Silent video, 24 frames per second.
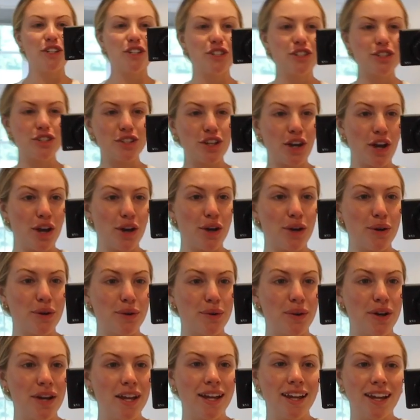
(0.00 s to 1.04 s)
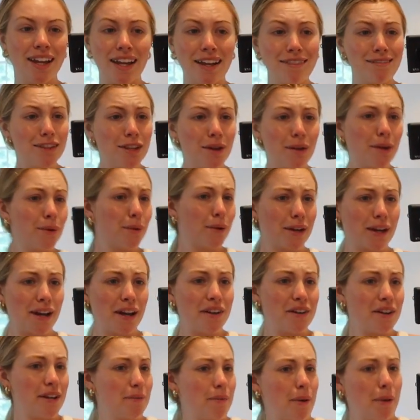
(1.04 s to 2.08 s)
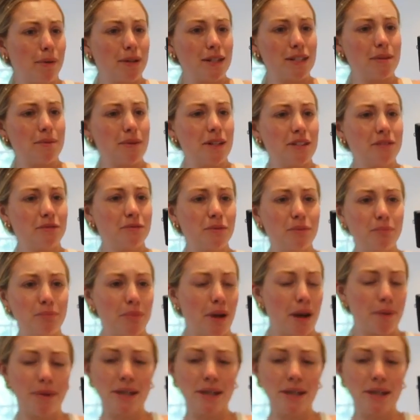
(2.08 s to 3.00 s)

So even though I work out in my basement by